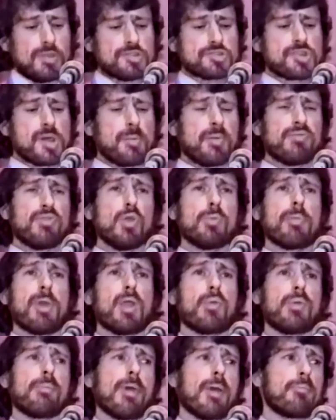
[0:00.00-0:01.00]
Some of you may
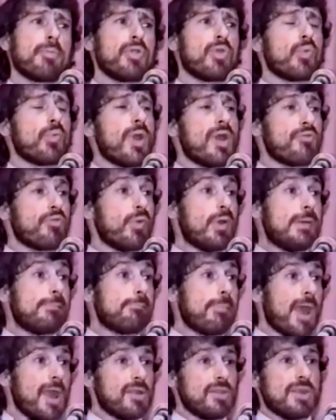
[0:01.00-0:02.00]
remember the Reverend
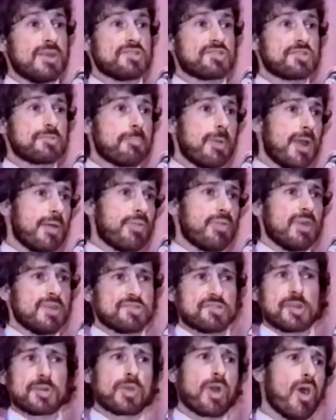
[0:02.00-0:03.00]
Bailey Smith. He
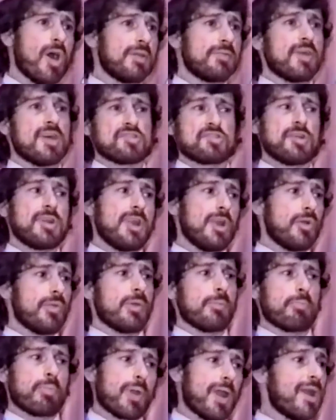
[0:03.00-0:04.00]
said, God doesn't hear the
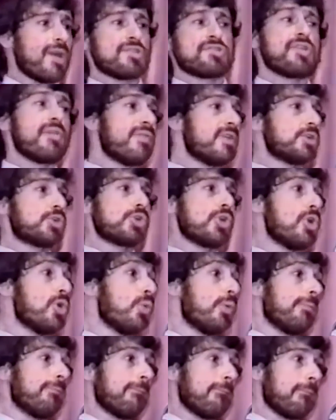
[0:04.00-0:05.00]
prayers of a
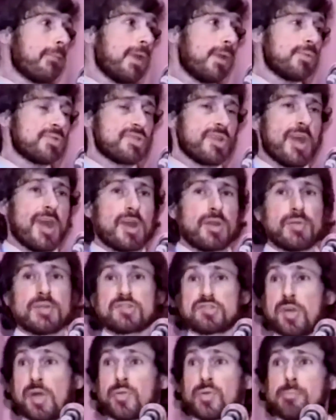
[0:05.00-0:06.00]
Jew, he was the head of the
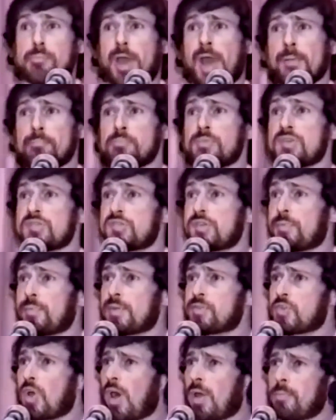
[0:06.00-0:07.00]
Southern Baptists at the
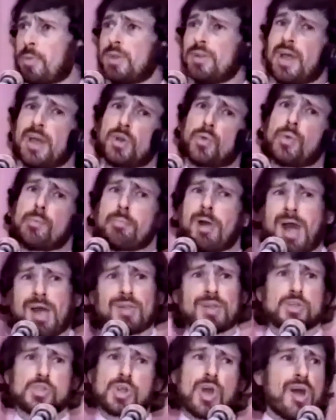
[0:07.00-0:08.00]
time. He later
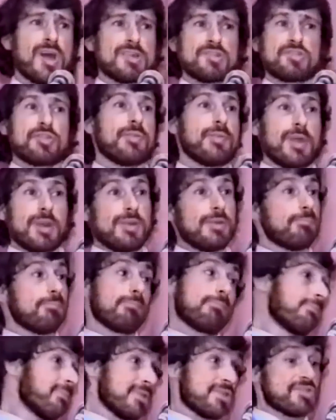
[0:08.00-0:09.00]
apologized and then he
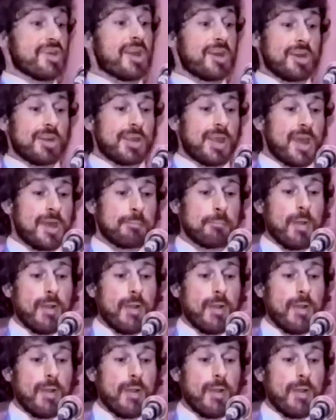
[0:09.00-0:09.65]
said it again.